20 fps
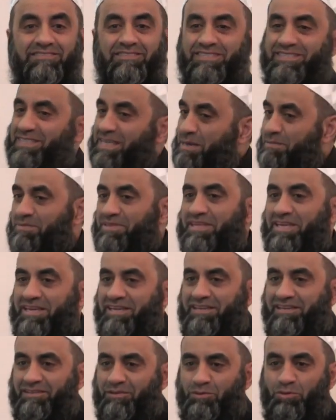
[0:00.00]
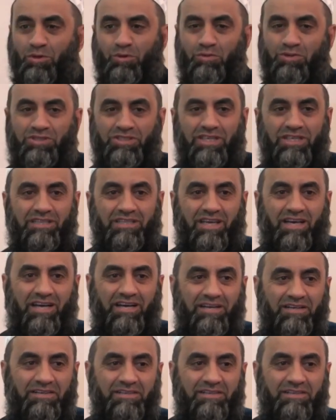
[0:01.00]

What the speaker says: Same thing, noon with shadda.